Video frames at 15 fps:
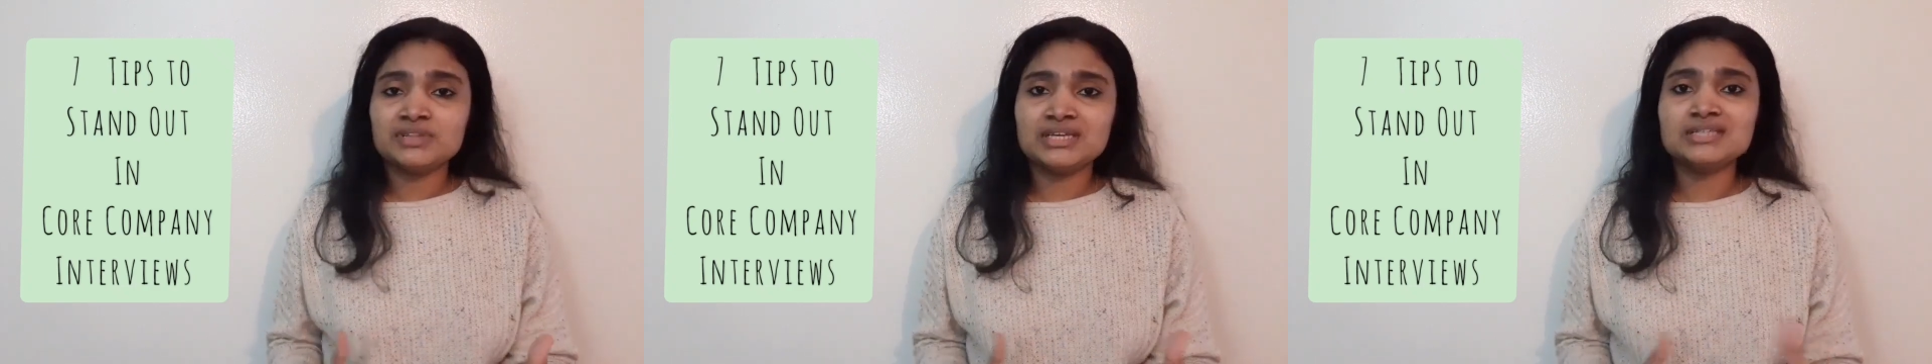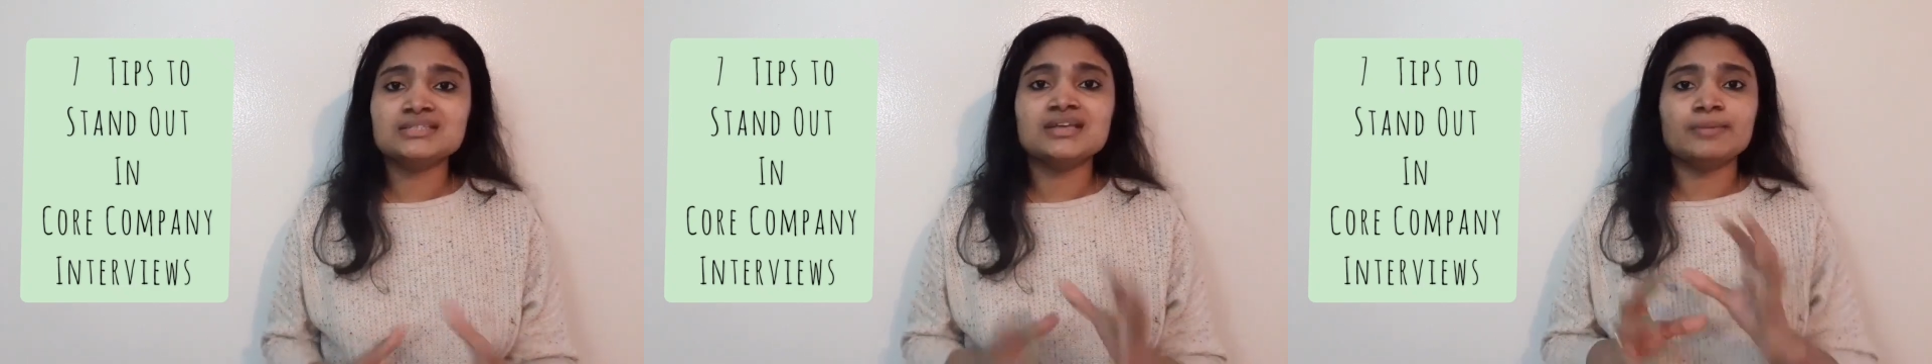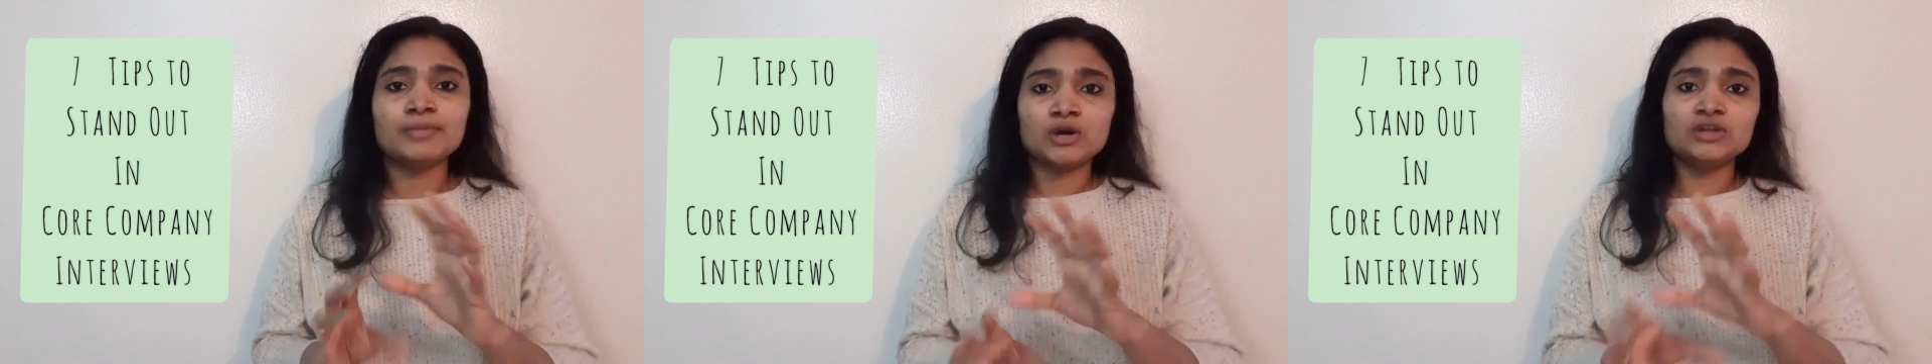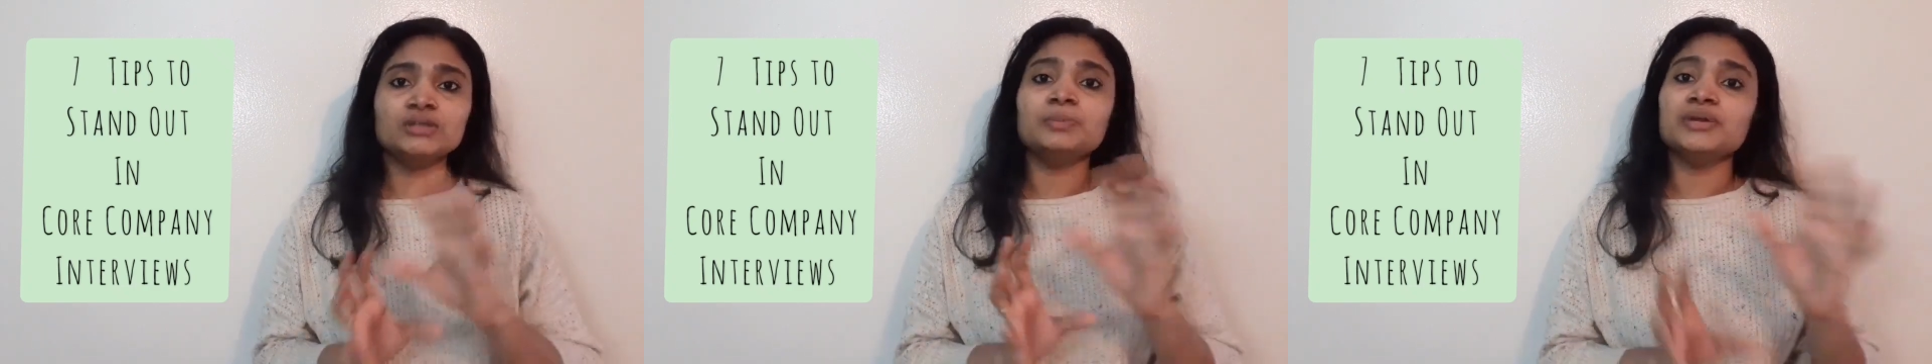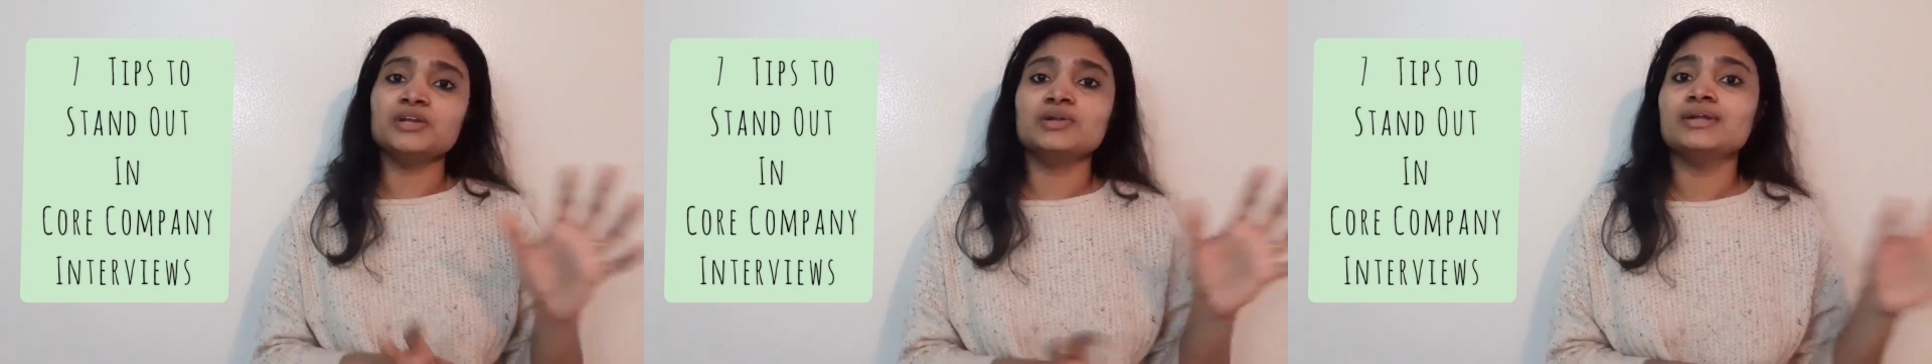things about
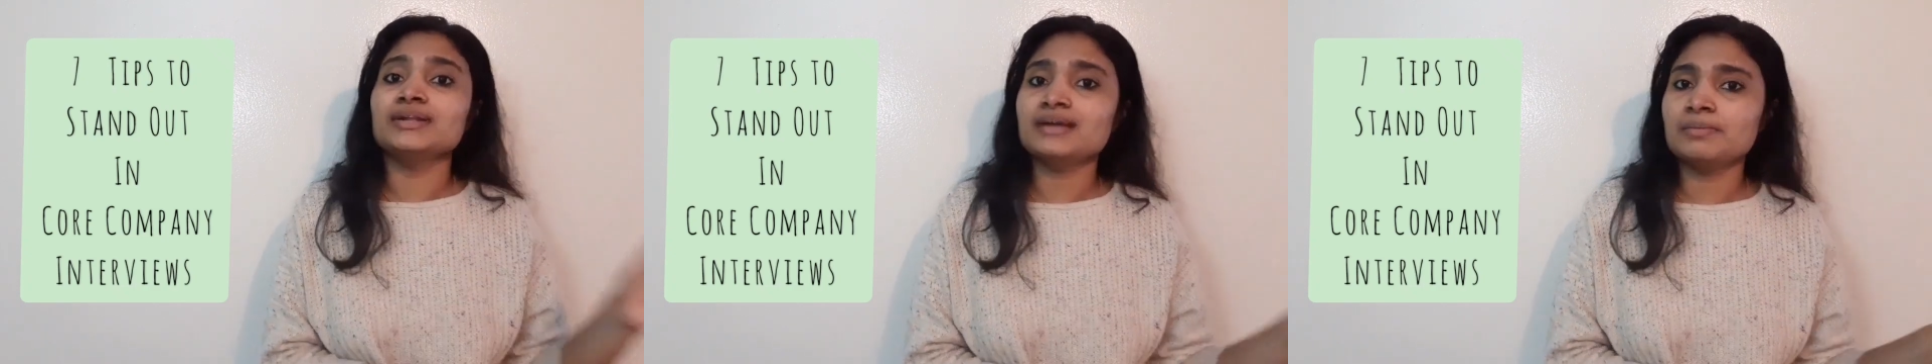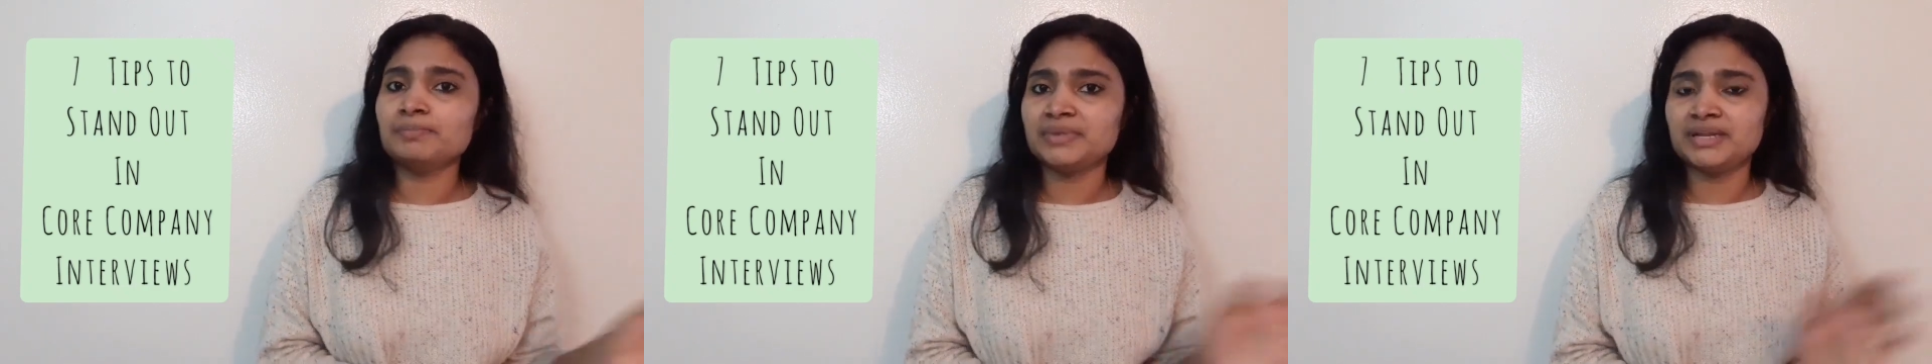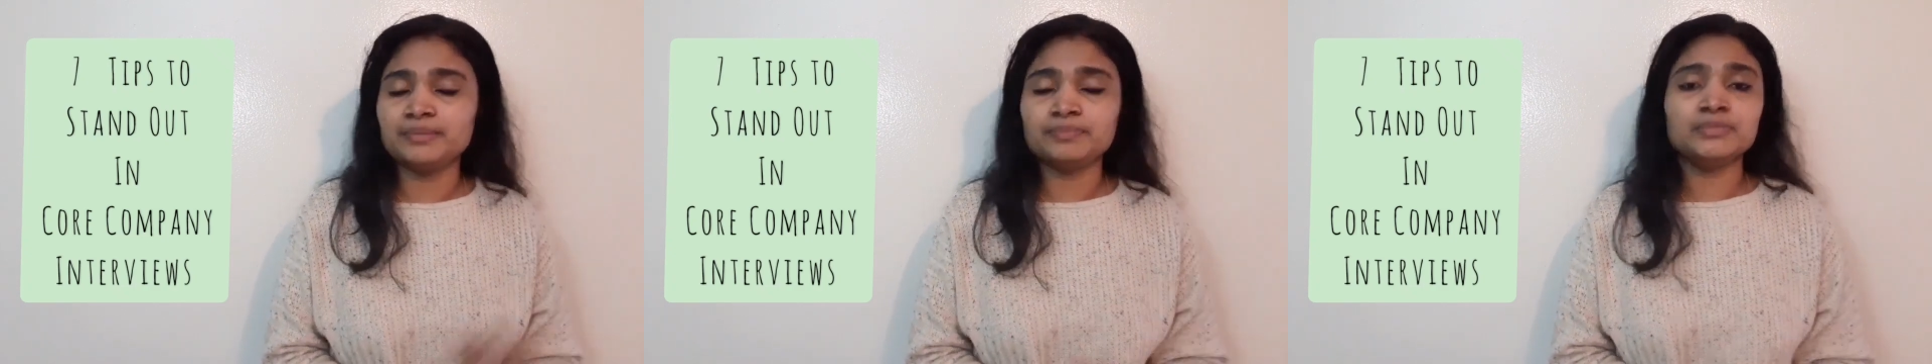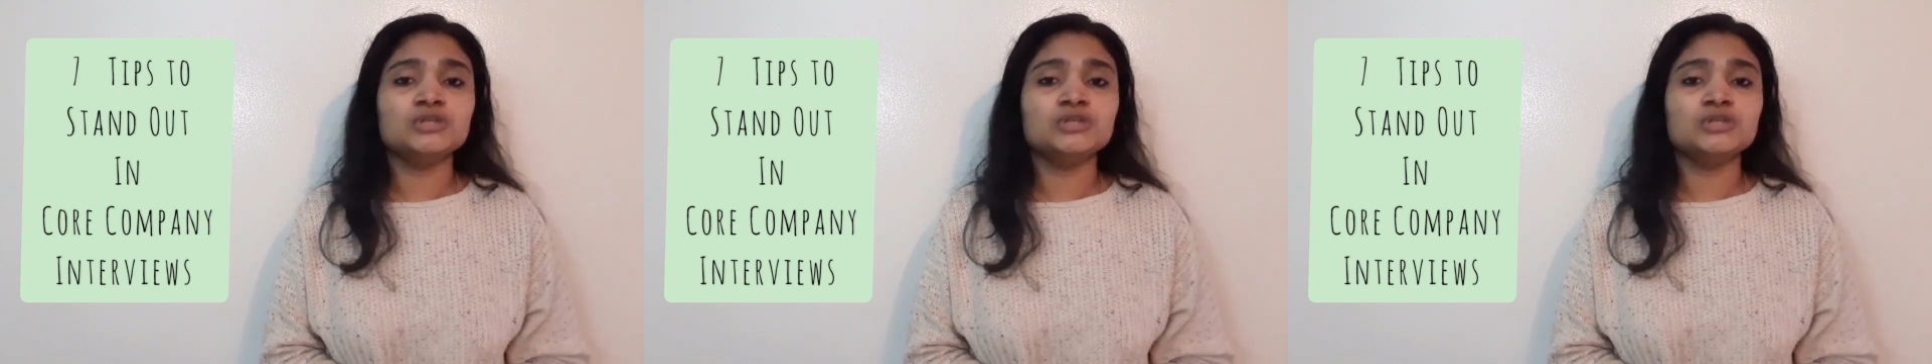the particular company.